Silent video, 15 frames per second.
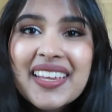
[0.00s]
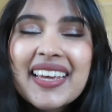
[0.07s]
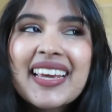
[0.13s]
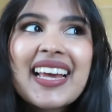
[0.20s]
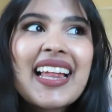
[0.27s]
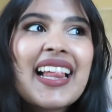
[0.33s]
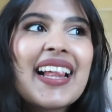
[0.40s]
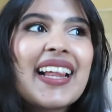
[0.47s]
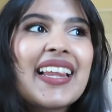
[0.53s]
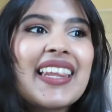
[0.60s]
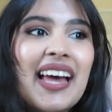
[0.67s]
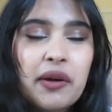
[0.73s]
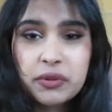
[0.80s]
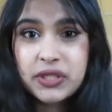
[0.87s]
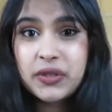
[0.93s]
Like,
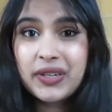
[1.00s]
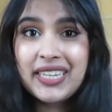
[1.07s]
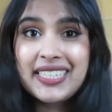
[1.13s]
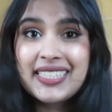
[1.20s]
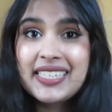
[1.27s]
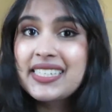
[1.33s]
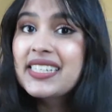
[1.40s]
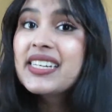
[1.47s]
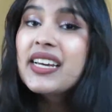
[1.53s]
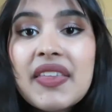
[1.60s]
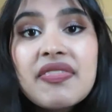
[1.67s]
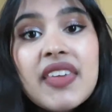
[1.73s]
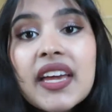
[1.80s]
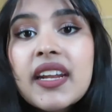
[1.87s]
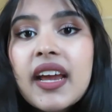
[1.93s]
that was crazy.
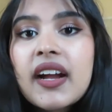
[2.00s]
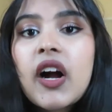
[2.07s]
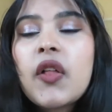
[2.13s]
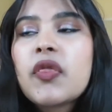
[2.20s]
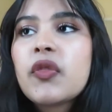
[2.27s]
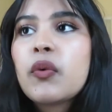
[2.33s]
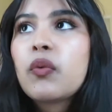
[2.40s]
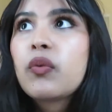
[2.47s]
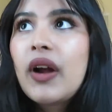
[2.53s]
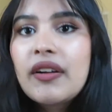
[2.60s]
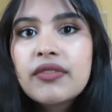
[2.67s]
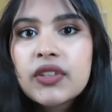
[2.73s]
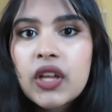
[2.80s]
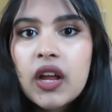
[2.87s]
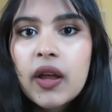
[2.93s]
And then I got the
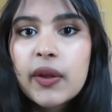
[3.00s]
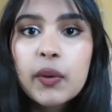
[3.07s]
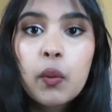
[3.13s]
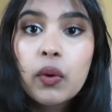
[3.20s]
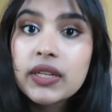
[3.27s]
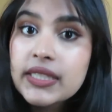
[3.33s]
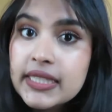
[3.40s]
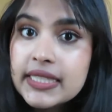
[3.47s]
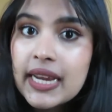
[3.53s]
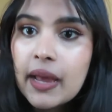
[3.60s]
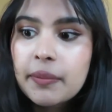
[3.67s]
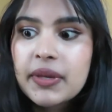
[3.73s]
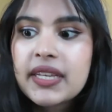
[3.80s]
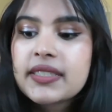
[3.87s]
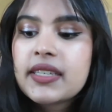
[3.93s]
Revlon One
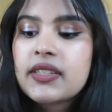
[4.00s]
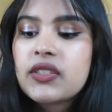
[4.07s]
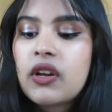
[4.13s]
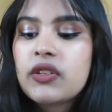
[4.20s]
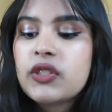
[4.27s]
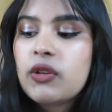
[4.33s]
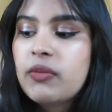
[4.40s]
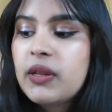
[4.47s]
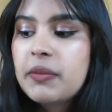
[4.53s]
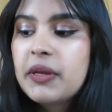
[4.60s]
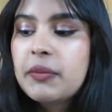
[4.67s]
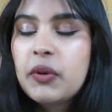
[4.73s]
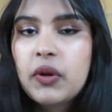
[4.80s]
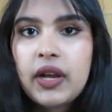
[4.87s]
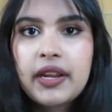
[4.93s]
Step because I saw so many
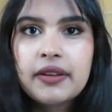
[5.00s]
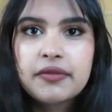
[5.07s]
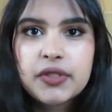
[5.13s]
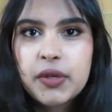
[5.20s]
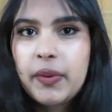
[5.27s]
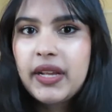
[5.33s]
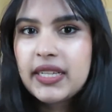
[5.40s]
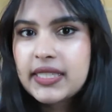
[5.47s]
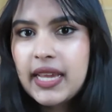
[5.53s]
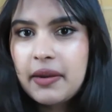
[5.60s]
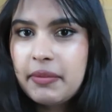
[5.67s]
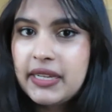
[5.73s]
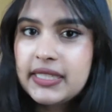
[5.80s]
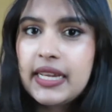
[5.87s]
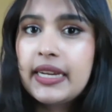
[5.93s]
people kind of doing a
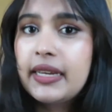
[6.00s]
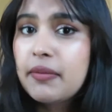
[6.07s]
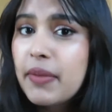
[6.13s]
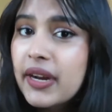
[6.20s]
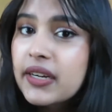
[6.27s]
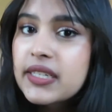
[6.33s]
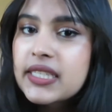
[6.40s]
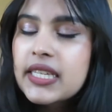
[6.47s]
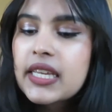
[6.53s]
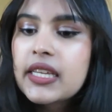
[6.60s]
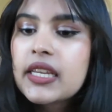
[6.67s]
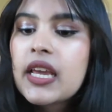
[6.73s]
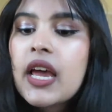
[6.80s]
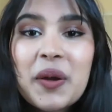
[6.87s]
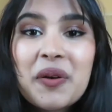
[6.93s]
side-by-side
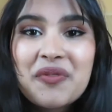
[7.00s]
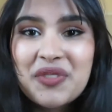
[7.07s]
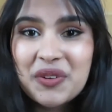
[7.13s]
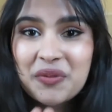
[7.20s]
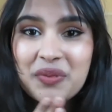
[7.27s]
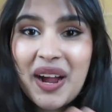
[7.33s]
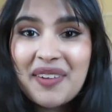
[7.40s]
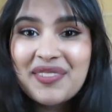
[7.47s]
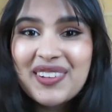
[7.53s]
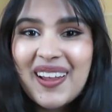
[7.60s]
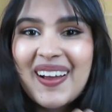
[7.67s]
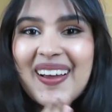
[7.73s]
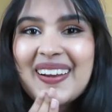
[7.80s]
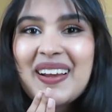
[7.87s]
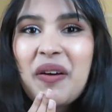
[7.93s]
comparison of the
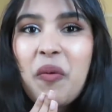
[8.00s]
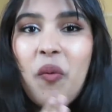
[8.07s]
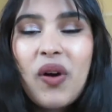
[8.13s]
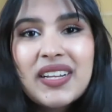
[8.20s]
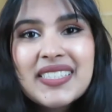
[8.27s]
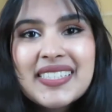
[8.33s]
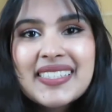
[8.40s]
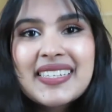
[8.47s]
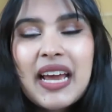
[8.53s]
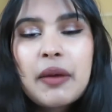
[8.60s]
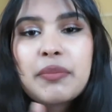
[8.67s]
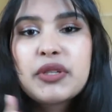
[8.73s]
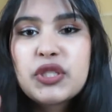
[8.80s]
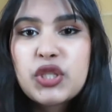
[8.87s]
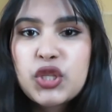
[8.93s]
Revlon One
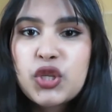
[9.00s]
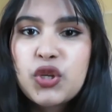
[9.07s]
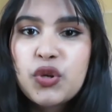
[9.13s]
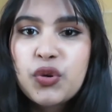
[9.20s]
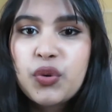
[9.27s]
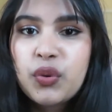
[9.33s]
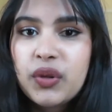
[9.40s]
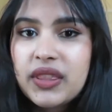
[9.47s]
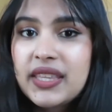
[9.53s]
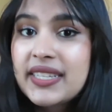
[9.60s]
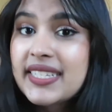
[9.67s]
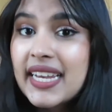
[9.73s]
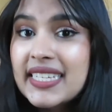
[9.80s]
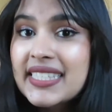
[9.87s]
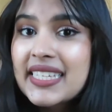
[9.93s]
Step to the
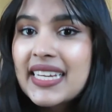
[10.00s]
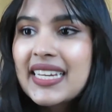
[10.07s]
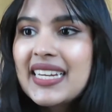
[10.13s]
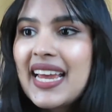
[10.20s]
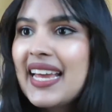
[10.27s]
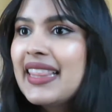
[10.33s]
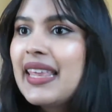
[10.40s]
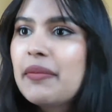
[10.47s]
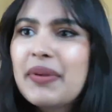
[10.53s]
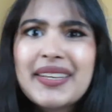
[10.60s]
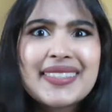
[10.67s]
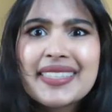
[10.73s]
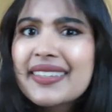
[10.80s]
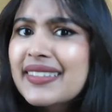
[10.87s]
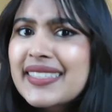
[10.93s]
Dyson, and they
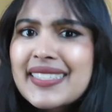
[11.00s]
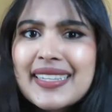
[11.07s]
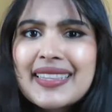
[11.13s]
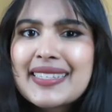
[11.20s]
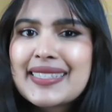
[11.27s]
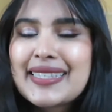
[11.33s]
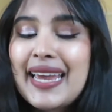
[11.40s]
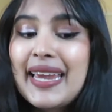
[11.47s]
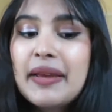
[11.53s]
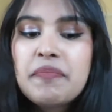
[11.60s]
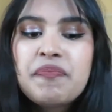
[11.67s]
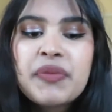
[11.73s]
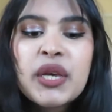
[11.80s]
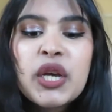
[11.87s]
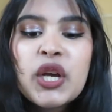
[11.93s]
basically did the
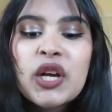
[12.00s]
same.